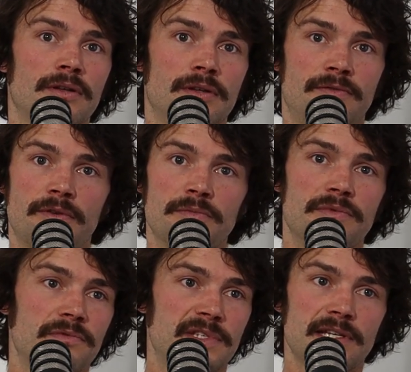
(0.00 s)

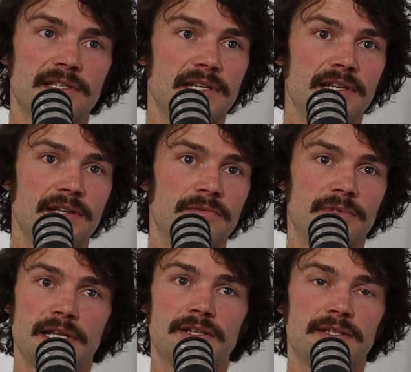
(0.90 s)

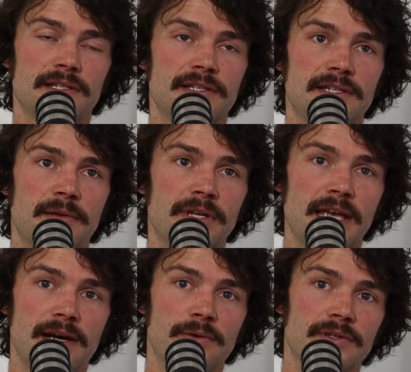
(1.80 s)
60/60 something
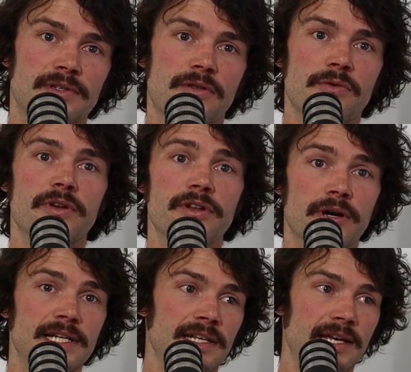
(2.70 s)
hours through to
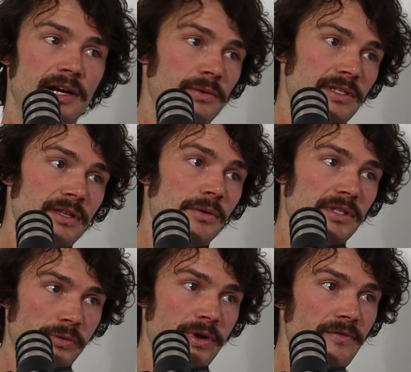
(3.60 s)
90 hours, there was
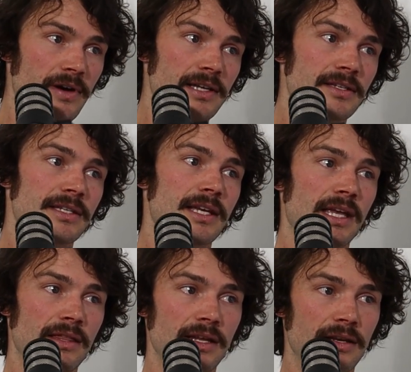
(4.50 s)
3 of us, and
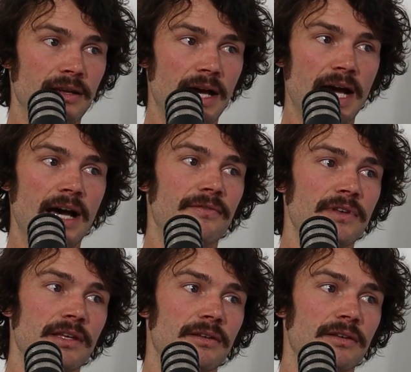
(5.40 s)
then Harvey